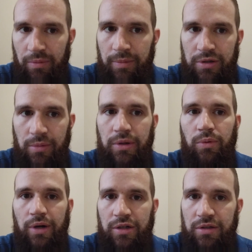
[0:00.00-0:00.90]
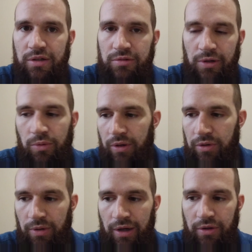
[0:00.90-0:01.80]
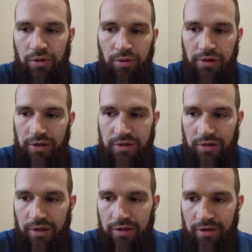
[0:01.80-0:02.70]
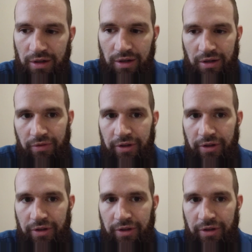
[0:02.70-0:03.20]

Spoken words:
Maybe somebody will watch this, make one dua, and the whole thing is gone.